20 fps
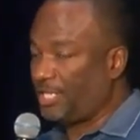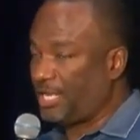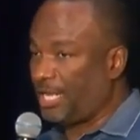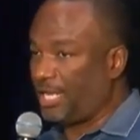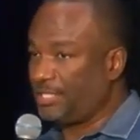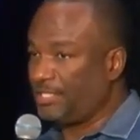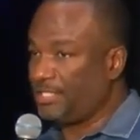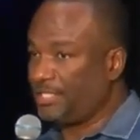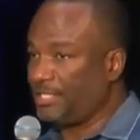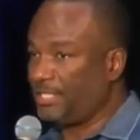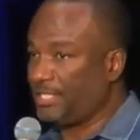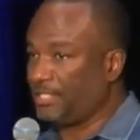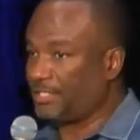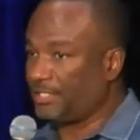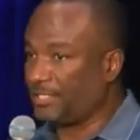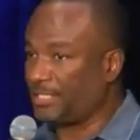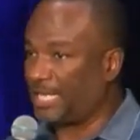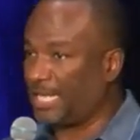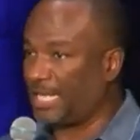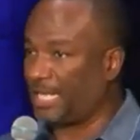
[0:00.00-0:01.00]
I did it at
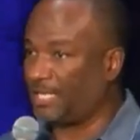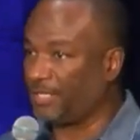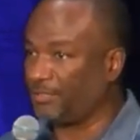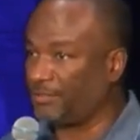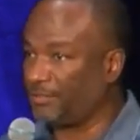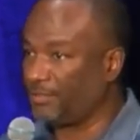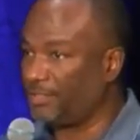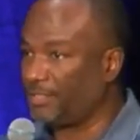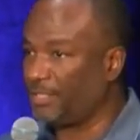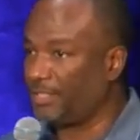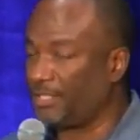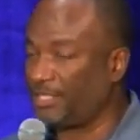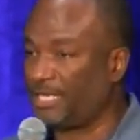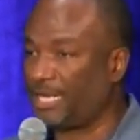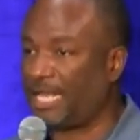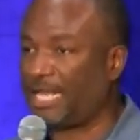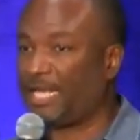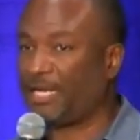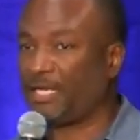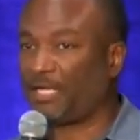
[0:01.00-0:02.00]
the 9,
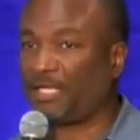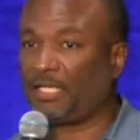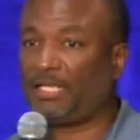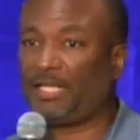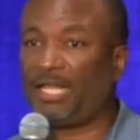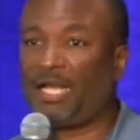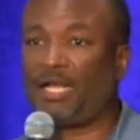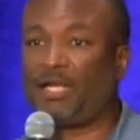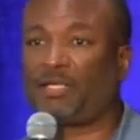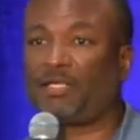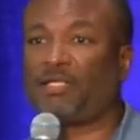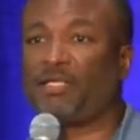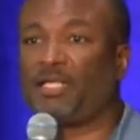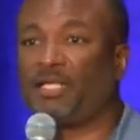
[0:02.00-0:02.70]
9 o'clock